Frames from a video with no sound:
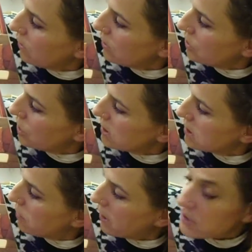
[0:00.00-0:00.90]
can just
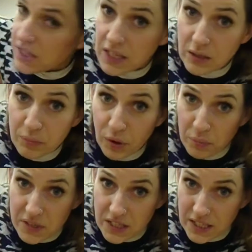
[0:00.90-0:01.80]
about see that
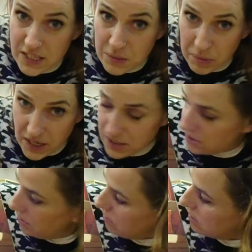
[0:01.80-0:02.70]
Bob is in his
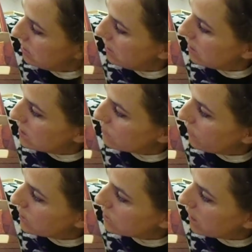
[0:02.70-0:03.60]
spacesuit in this
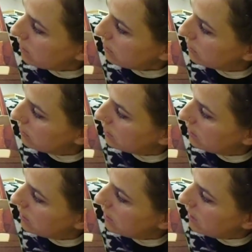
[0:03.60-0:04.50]
photo.
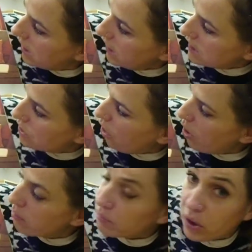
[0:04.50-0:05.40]
He's got
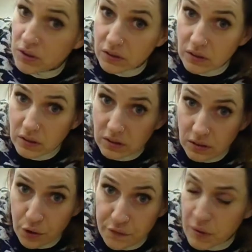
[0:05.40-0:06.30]
a model
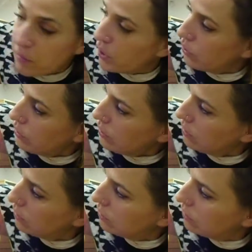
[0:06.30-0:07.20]
of the moon.
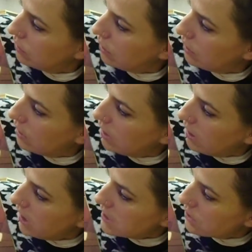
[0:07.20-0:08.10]

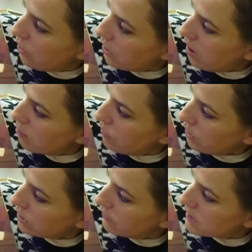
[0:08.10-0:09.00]
He's got a
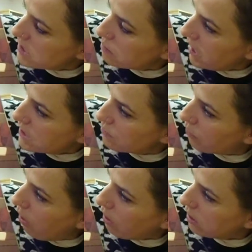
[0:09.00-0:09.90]
model of a space
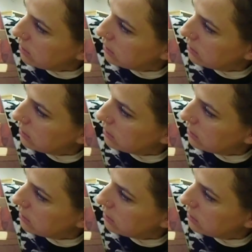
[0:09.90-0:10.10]
rock.